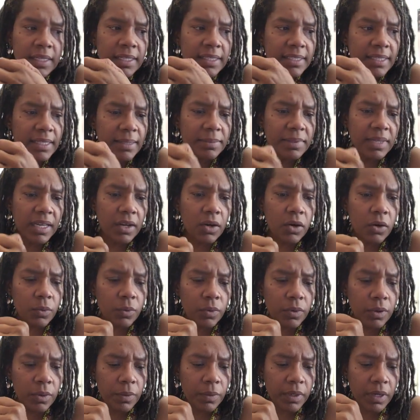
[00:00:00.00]
Seems like a
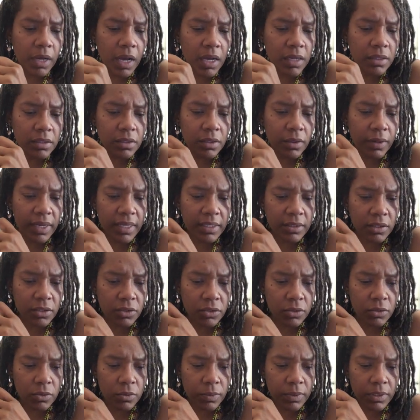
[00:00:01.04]
Warren also has to
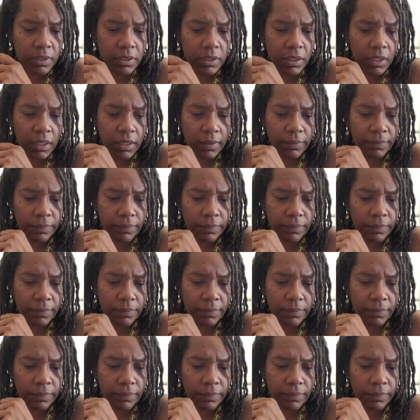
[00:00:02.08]
do with